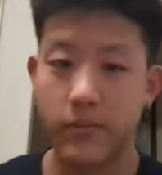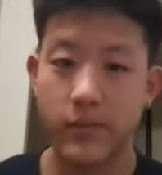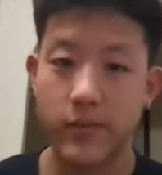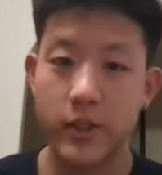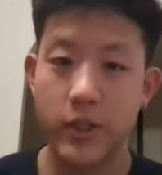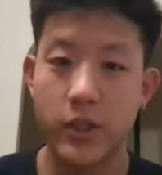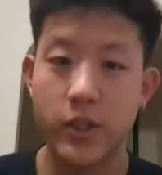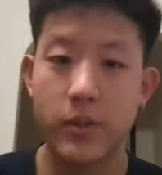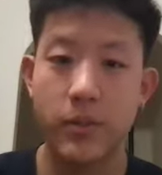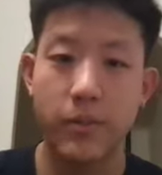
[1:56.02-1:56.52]

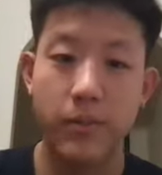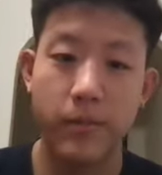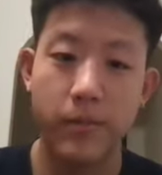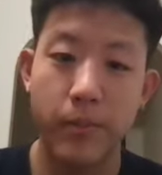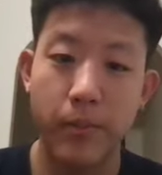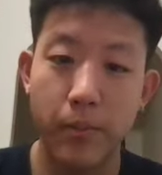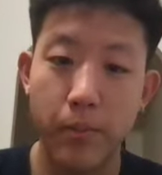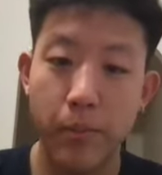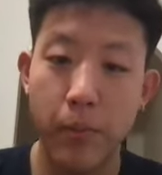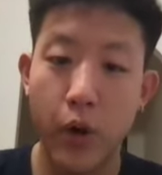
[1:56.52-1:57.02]
there's some
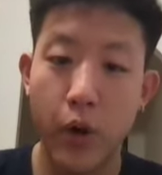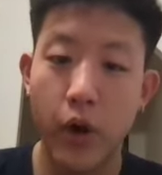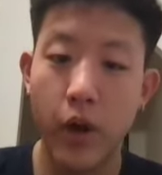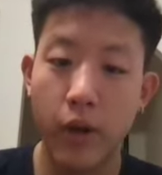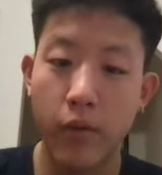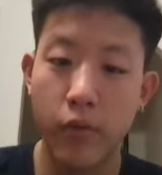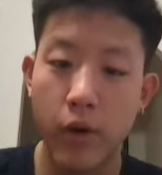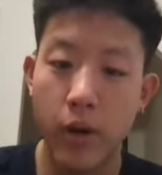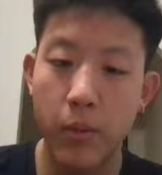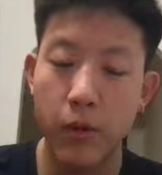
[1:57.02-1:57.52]

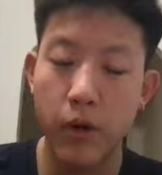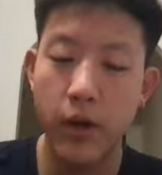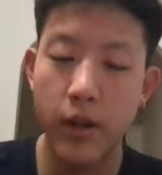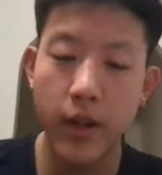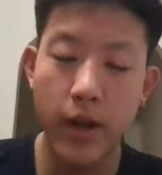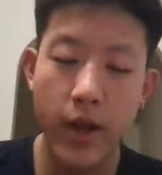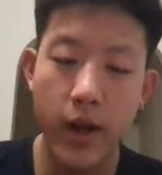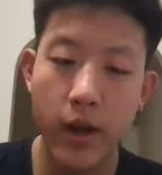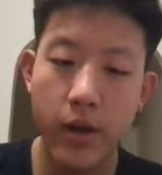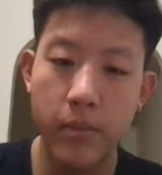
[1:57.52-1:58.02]
burning rubber in
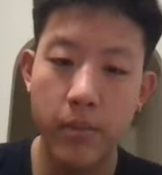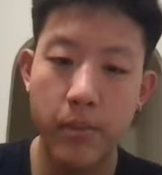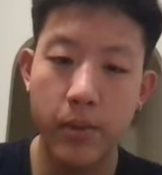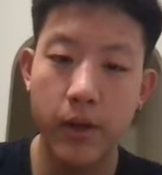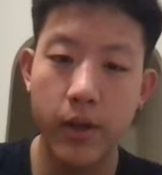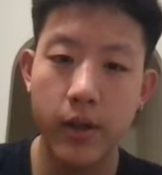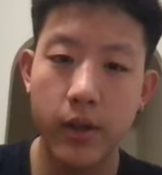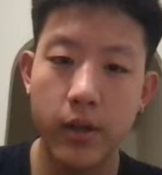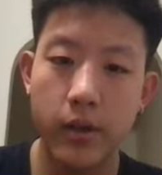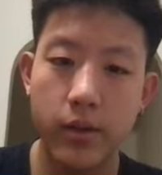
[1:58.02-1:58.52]
the air,
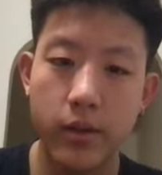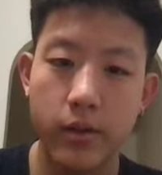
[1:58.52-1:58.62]
but